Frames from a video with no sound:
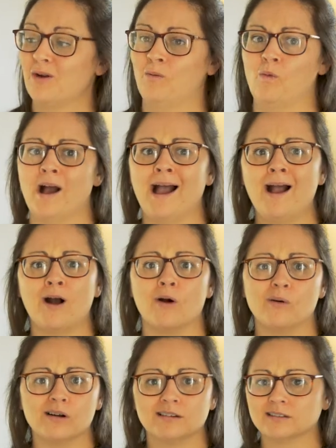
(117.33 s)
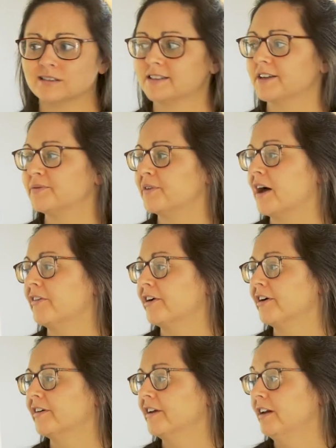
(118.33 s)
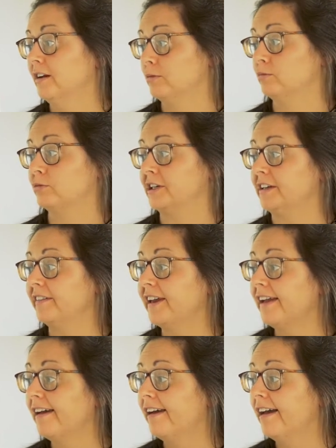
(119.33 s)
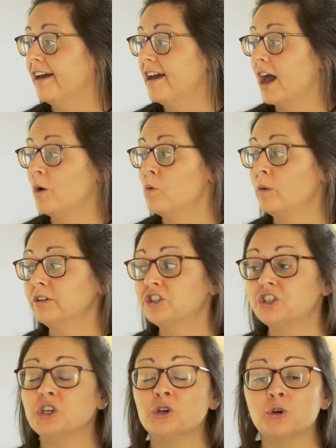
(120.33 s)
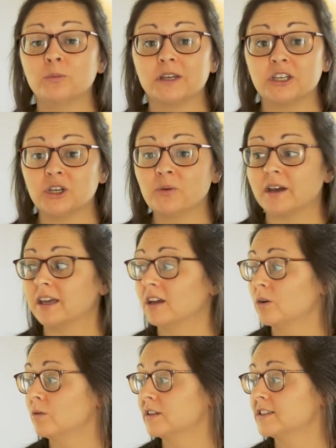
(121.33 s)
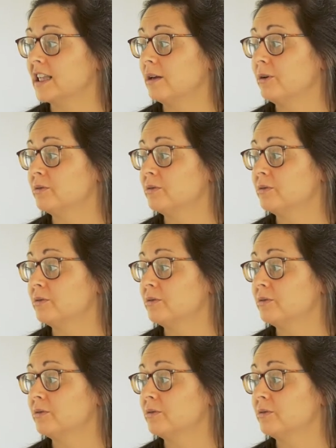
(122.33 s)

Wow, said father. Really? And what would you be doing while Sammy